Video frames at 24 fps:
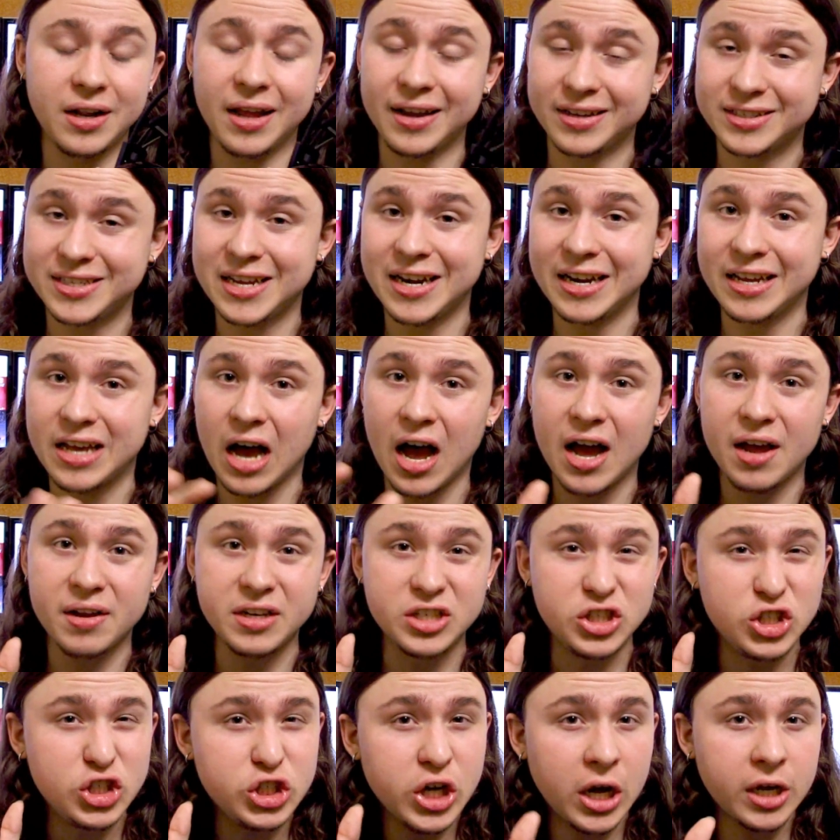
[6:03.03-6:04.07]
and like I said, it got
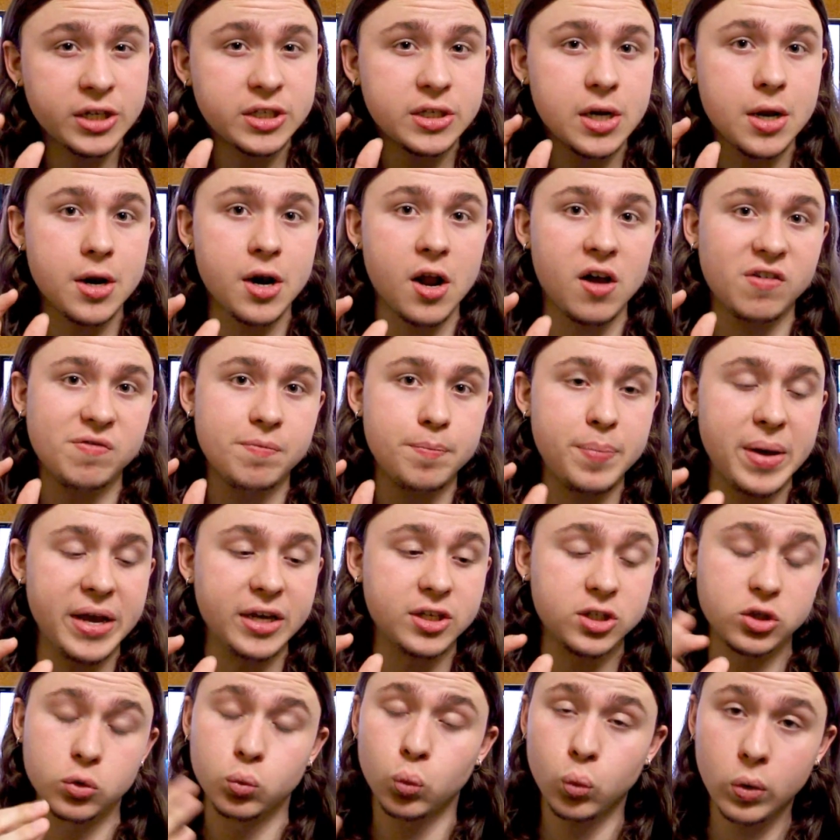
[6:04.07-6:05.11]
just enough
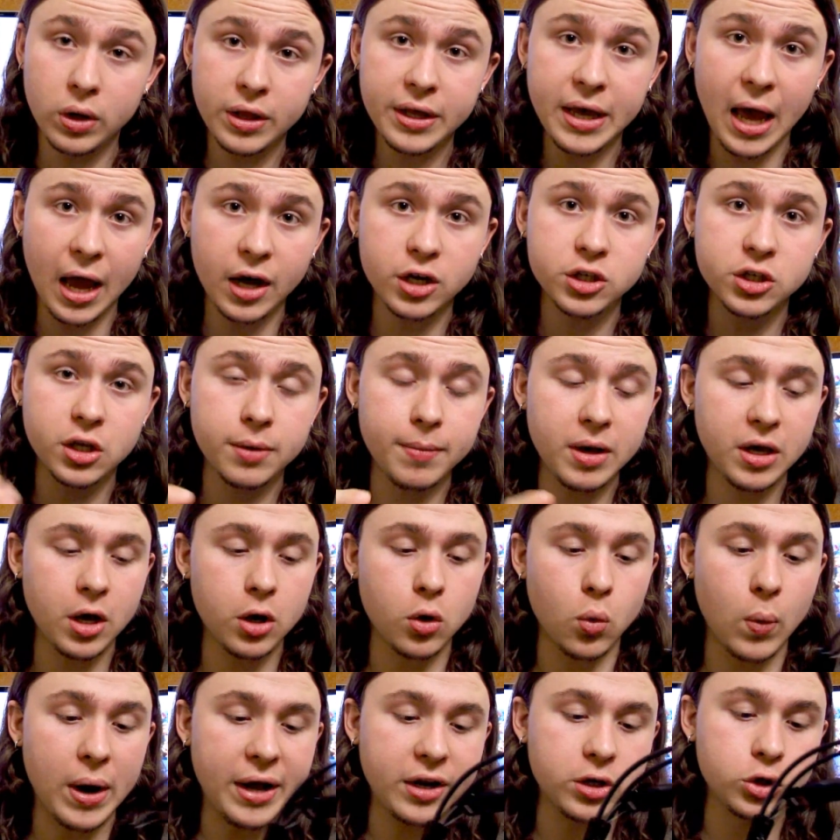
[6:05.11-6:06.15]
bass to really actually make it
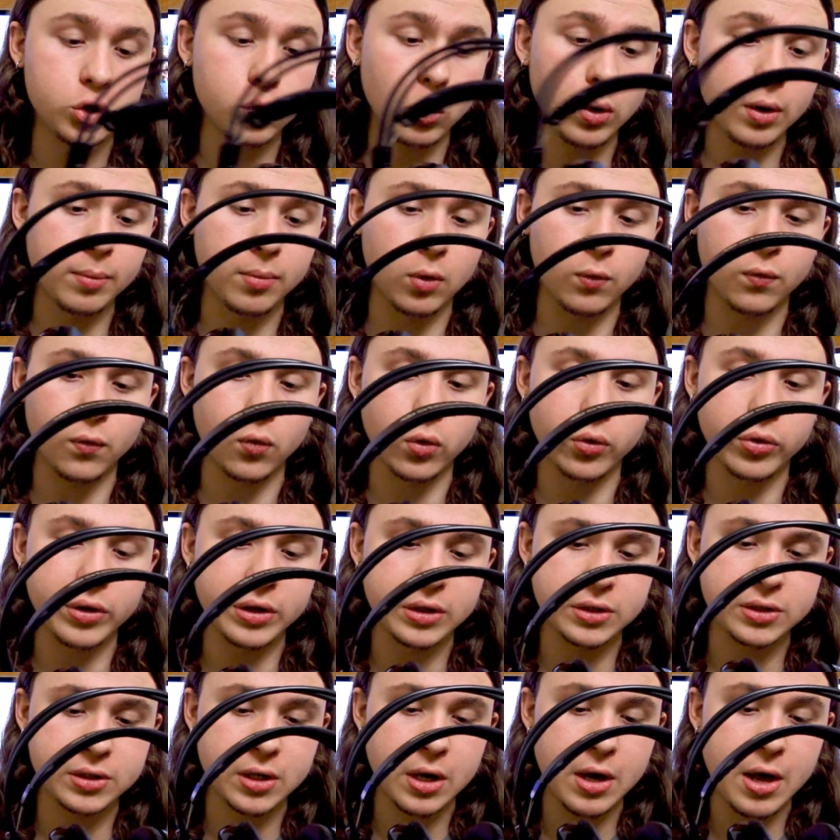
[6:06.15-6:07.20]
quite enjoyable for
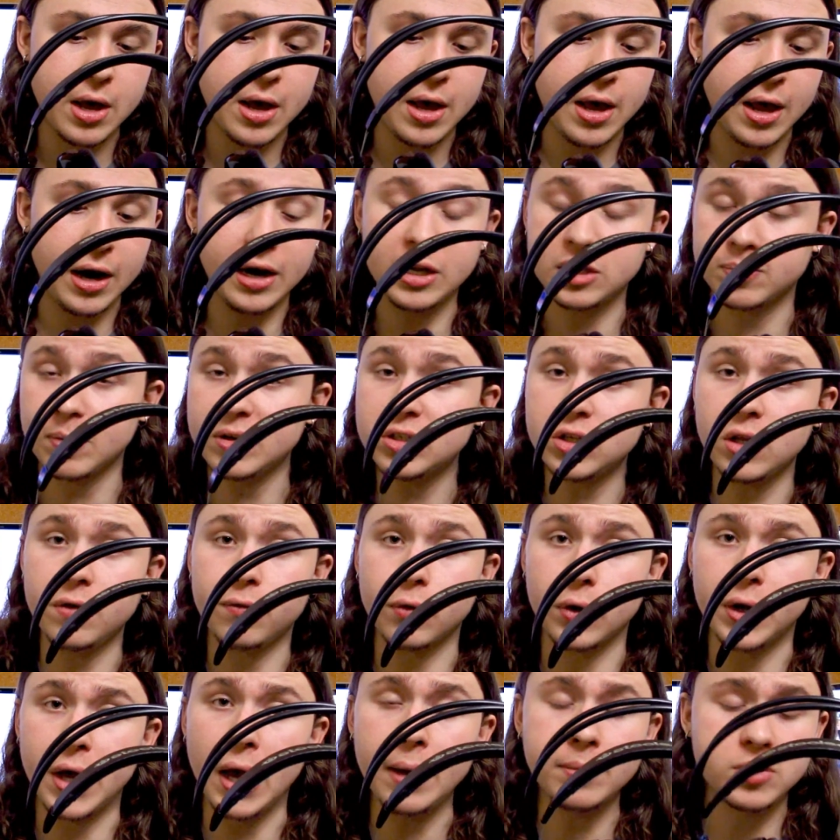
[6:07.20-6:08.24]
this, and especially
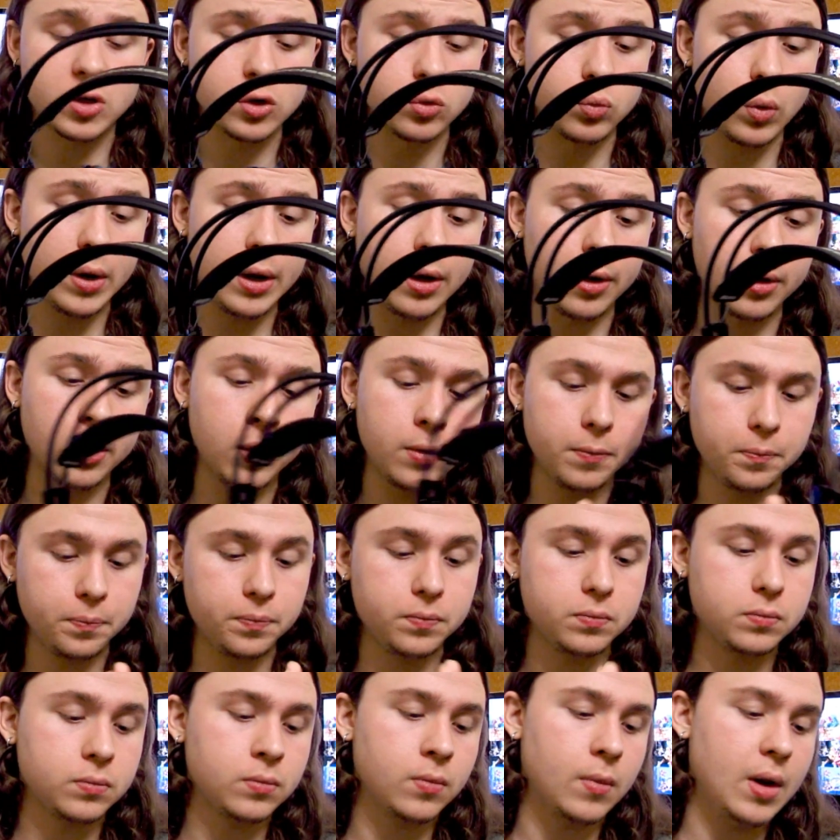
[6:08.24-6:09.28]
for games as well.
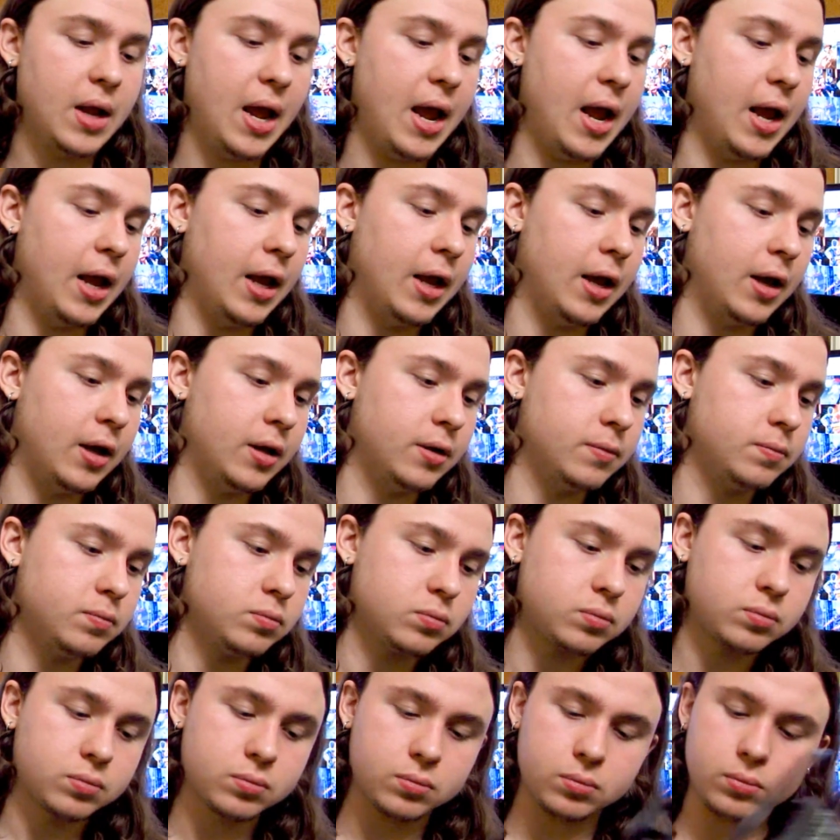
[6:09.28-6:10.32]
And
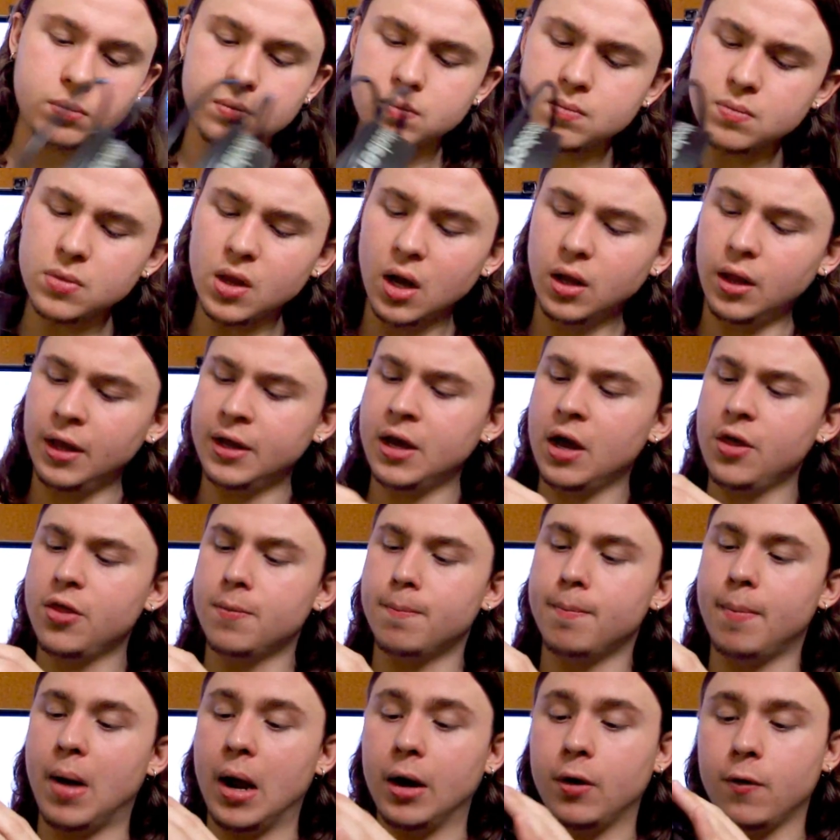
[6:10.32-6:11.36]
I like how the
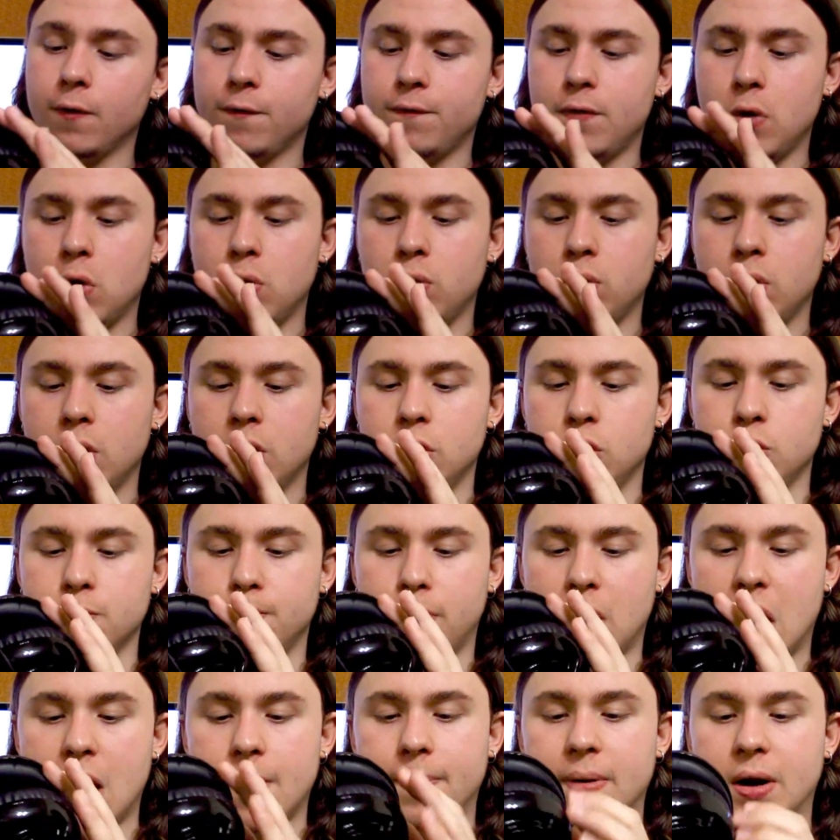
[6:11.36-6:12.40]
microphone, you
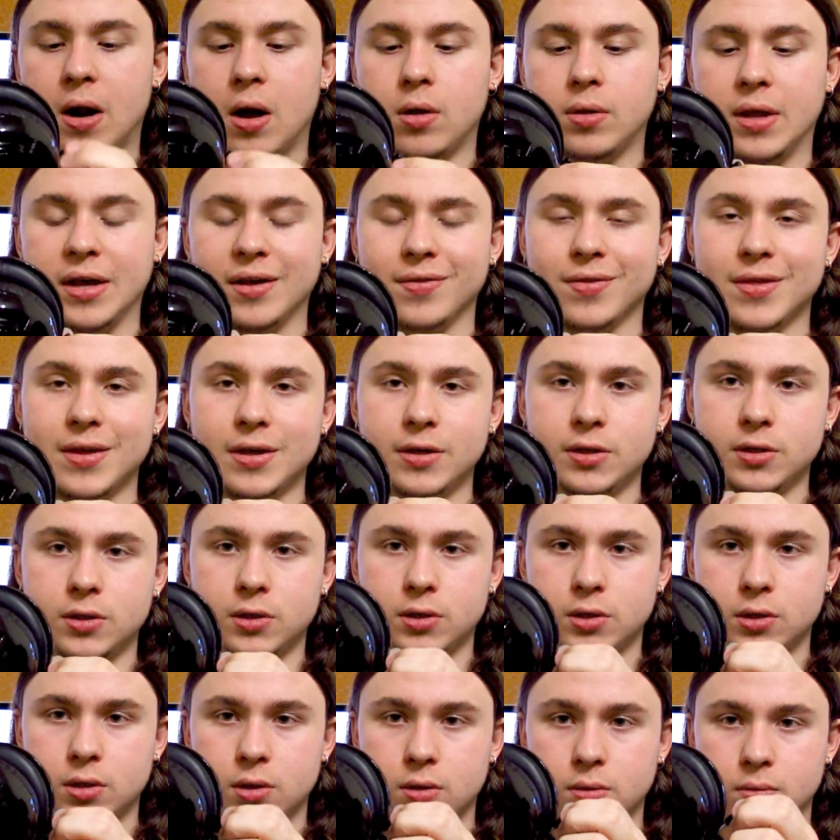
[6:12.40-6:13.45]
pop it out like
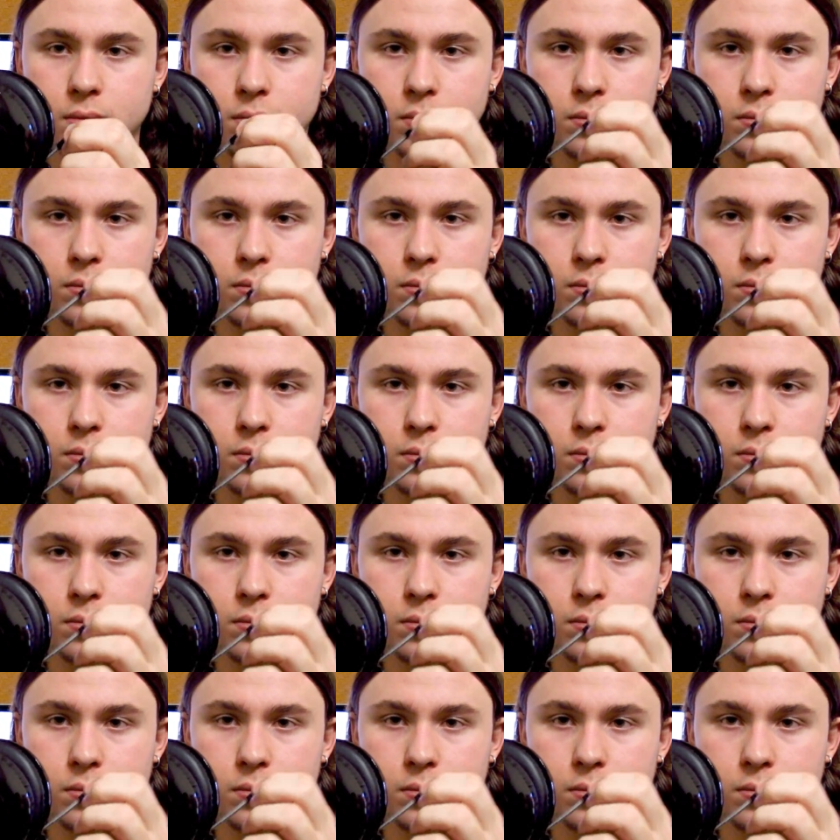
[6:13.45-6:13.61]
this.